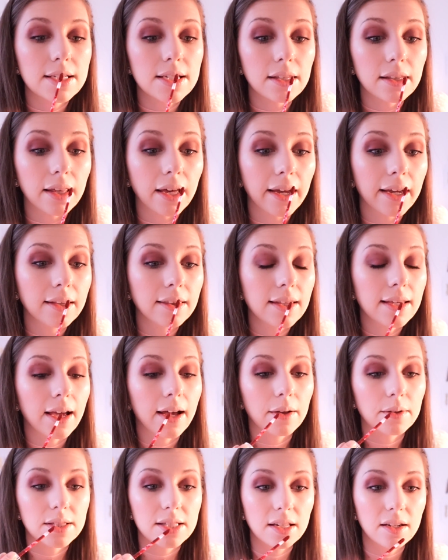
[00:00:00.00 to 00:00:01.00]
to line the
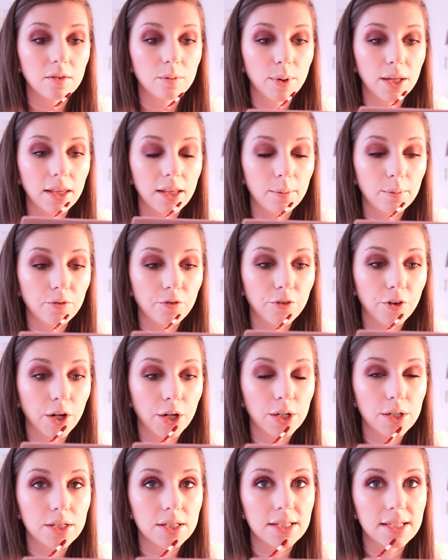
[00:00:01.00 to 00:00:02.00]
outside of my lip
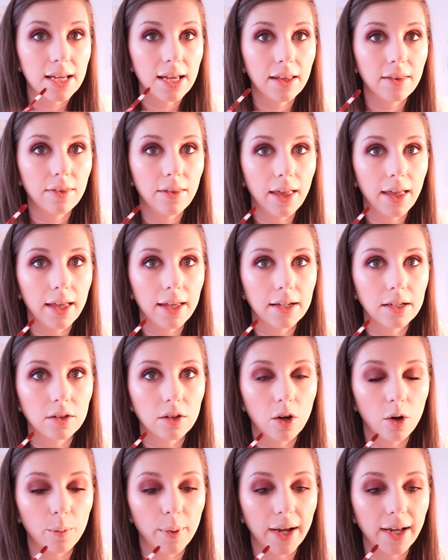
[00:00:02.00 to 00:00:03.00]
first and then
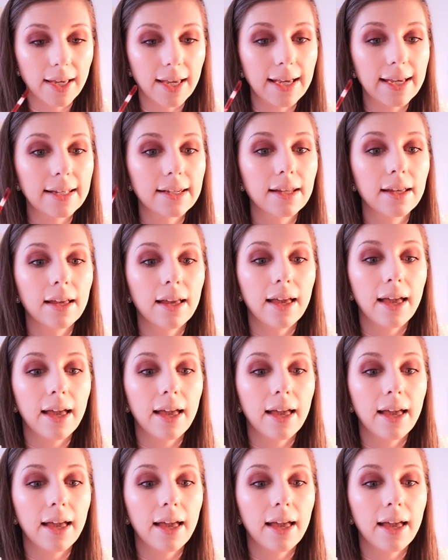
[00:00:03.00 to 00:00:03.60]
go back in.